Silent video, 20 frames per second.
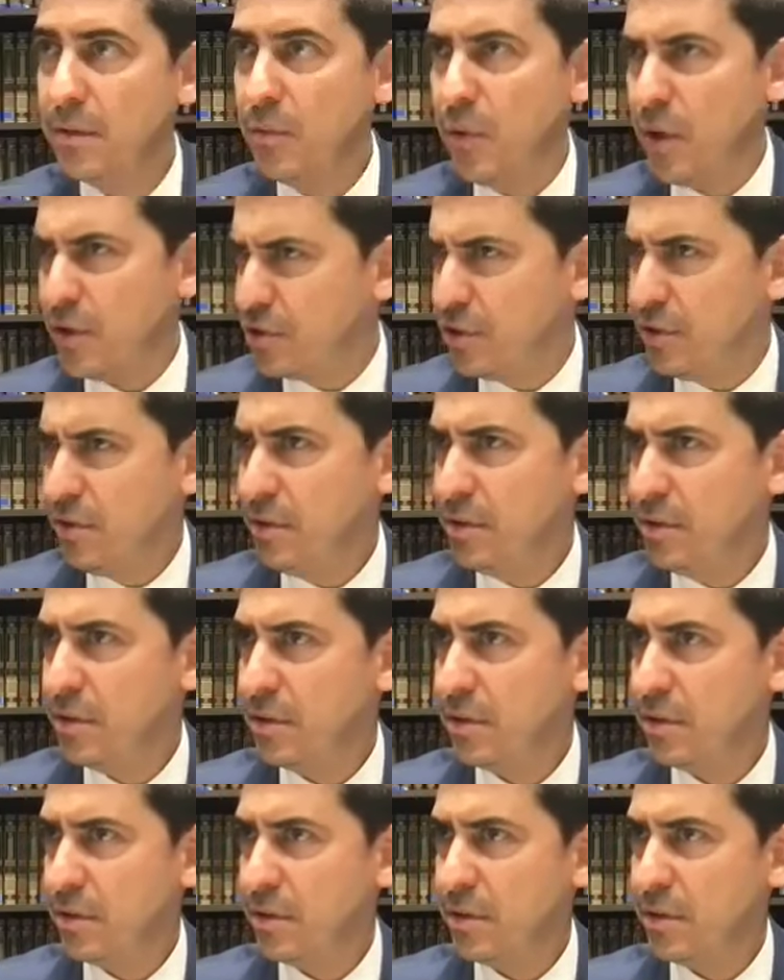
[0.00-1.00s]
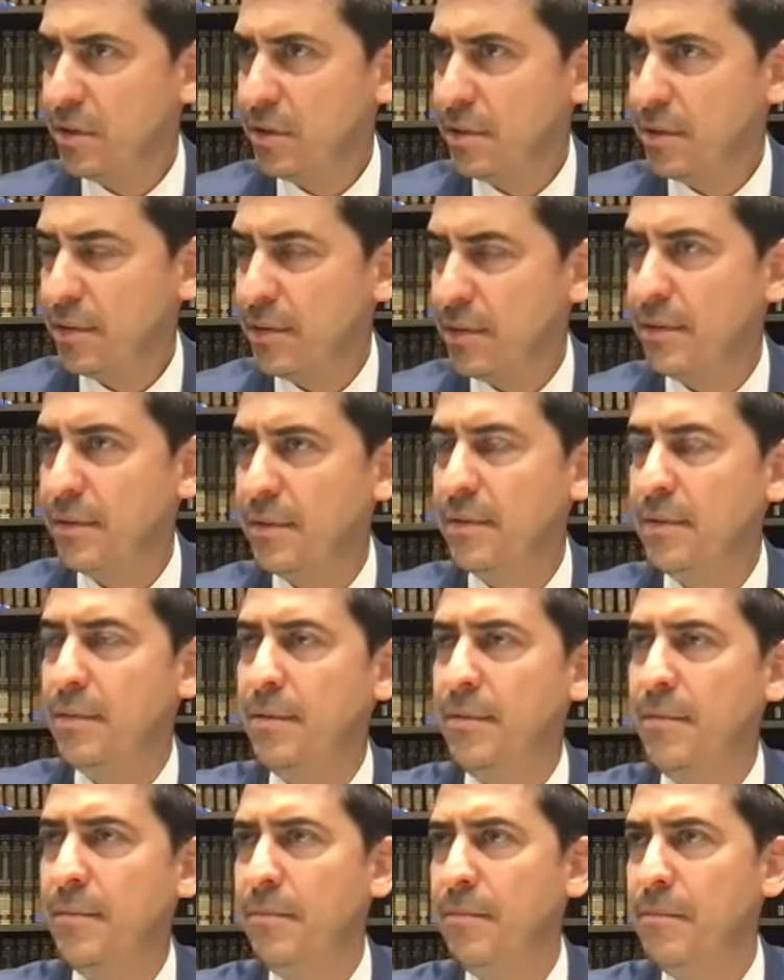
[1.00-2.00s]
Question? Yeah.
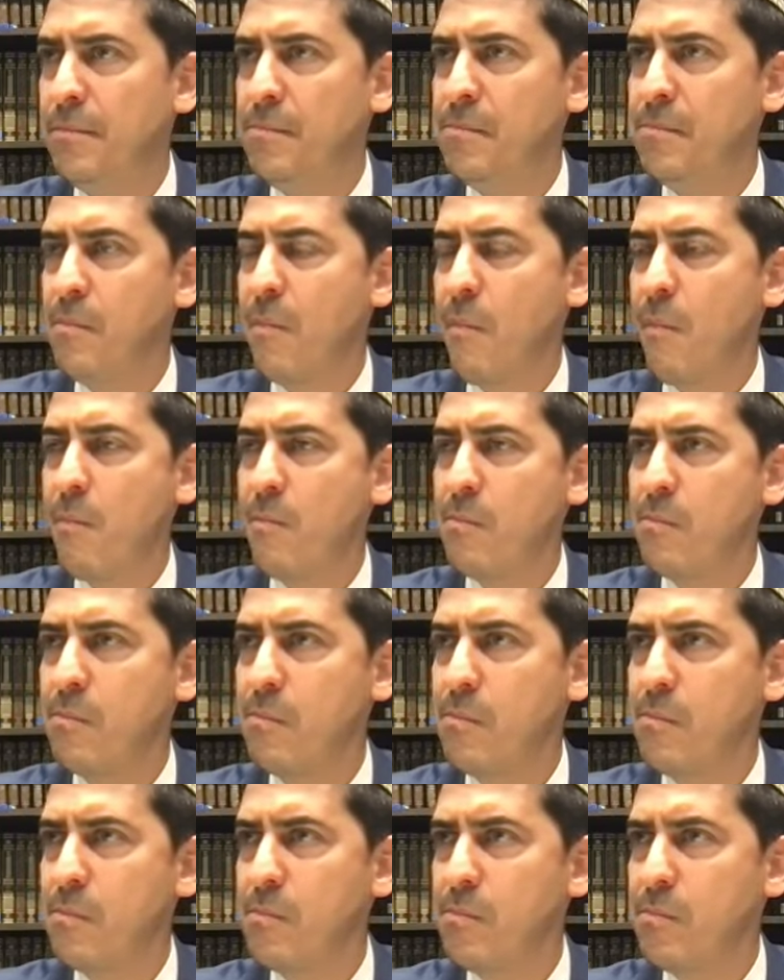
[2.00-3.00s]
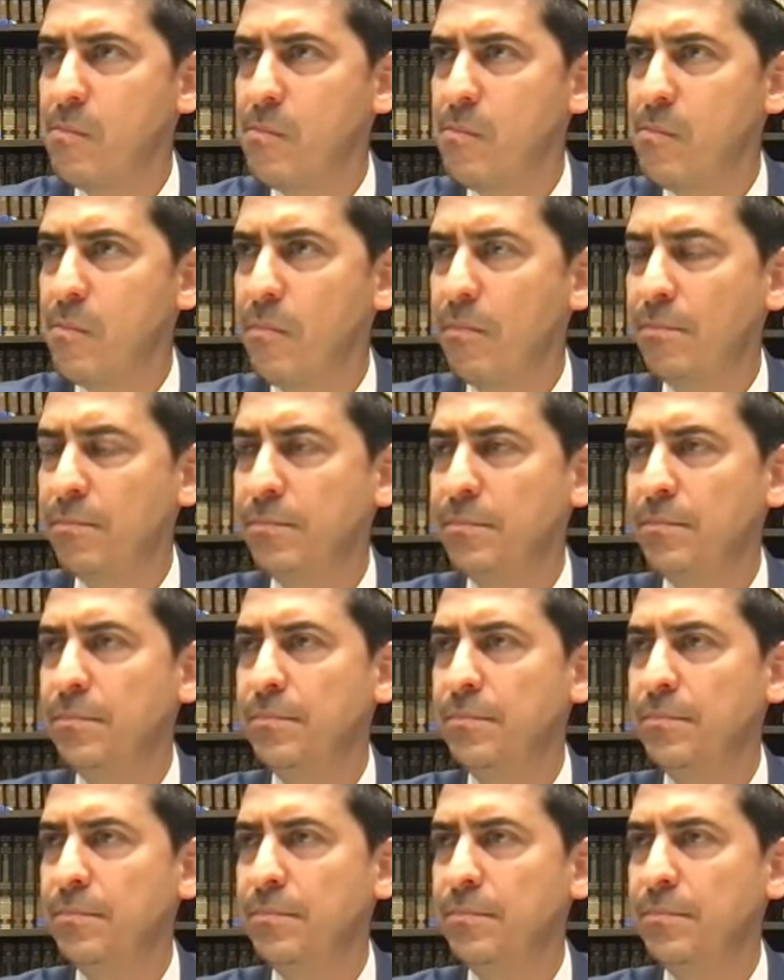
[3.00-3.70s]
Using your example.